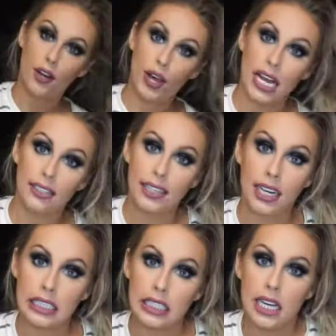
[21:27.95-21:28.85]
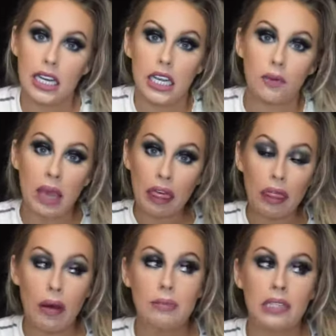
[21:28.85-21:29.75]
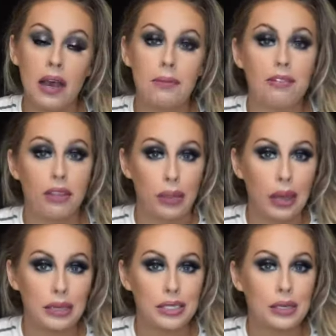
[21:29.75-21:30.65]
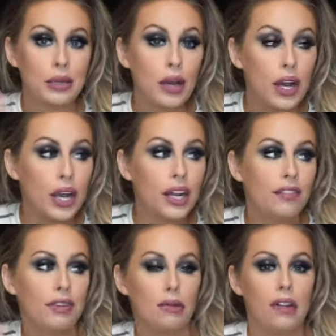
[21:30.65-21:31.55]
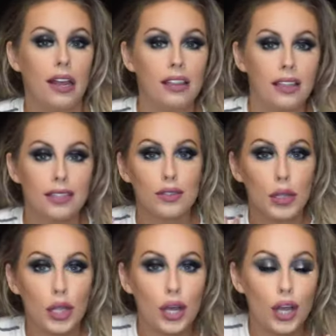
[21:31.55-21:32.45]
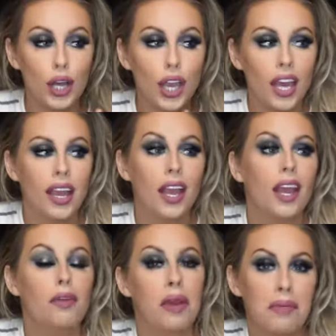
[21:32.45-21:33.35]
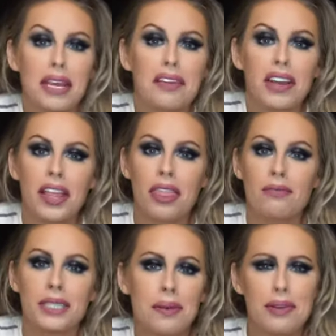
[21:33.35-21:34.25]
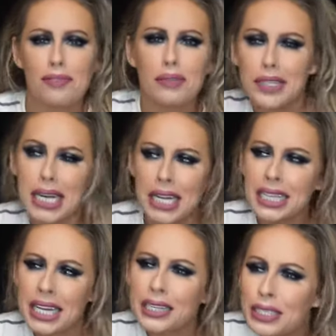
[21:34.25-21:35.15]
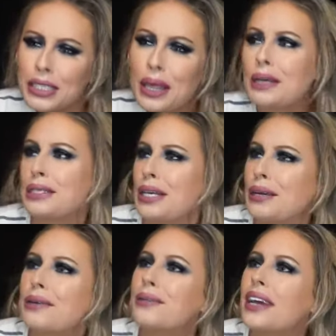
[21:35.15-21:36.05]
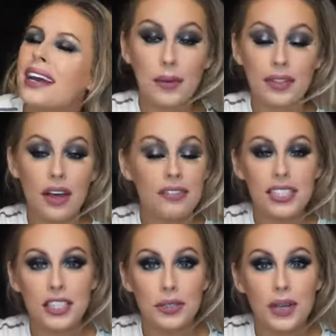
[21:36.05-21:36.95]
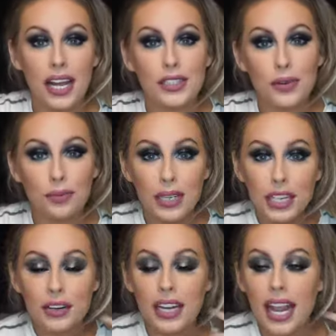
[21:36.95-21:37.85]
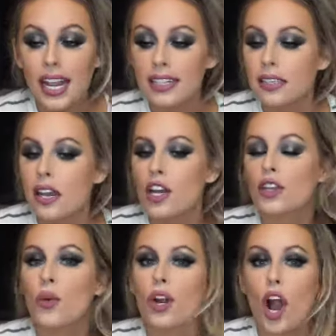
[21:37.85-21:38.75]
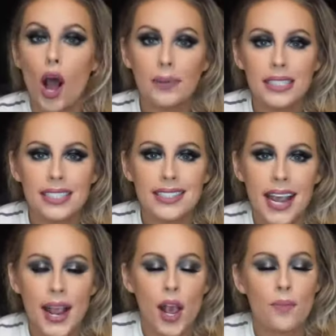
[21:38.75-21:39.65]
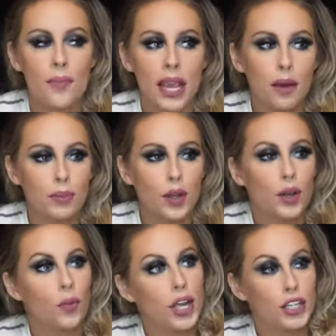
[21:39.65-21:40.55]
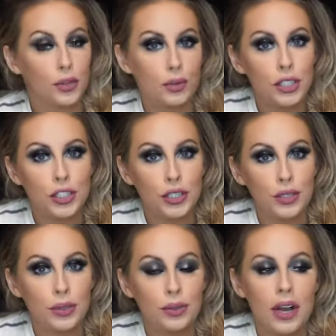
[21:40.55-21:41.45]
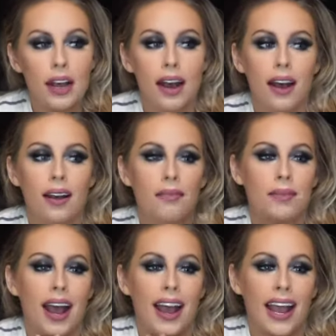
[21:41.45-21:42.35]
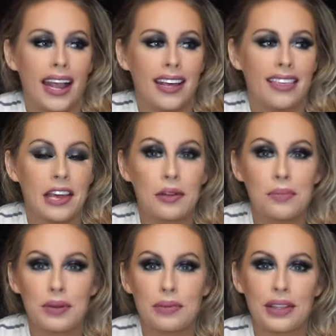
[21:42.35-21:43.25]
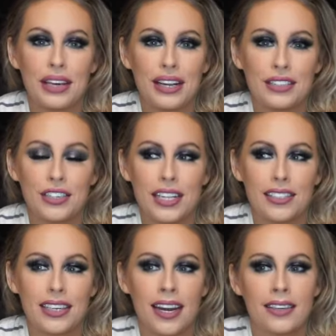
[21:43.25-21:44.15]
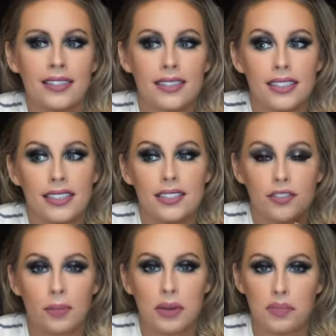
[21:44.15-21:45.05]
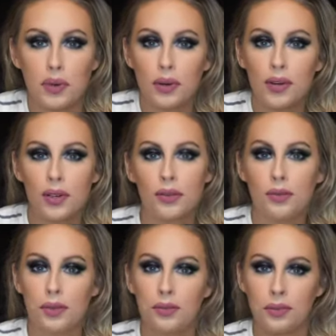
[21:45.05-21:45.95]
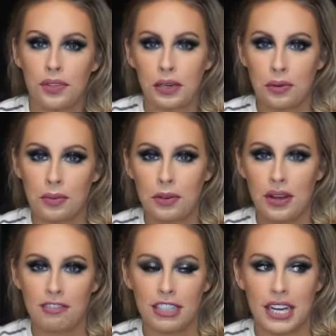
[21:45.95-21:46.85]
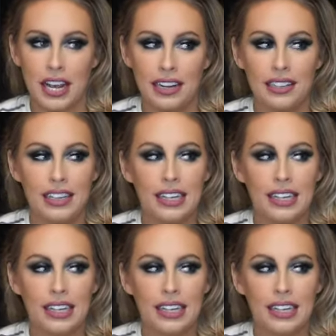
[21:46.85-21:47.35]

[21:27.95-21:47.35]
do you guys think I did? Give me a thumbs up if you think I did good. If you like this look, maybe give it a thumbs up if you didn't like this look too. I would love to see you guys recreate your opposite day makeup look, what you would do. I think it'd be really interesting to see different people who do their normal everyday,